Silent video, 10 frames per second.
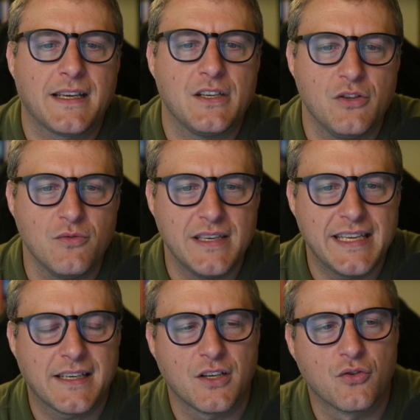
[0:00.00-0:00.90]

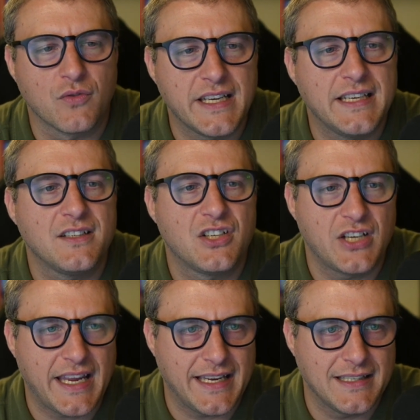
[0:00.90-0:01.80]
unique green
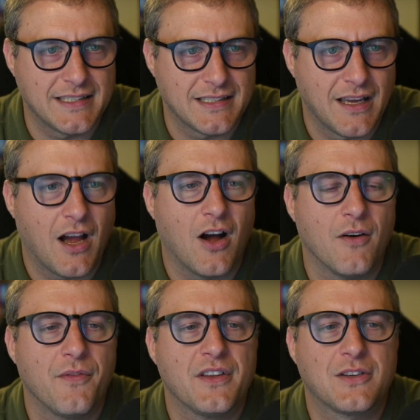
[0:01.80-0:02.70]
shades
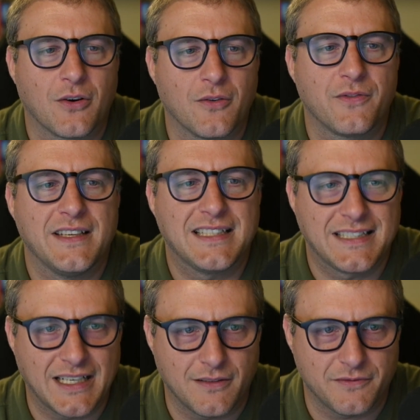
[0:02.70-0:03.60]
of the turf
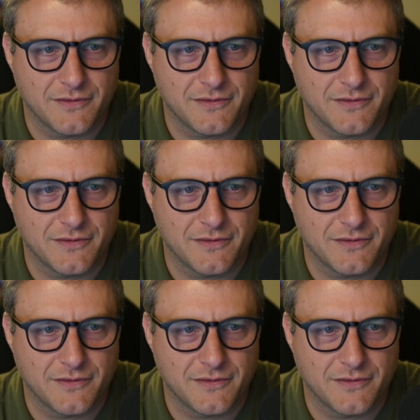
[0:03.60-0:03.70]
itself.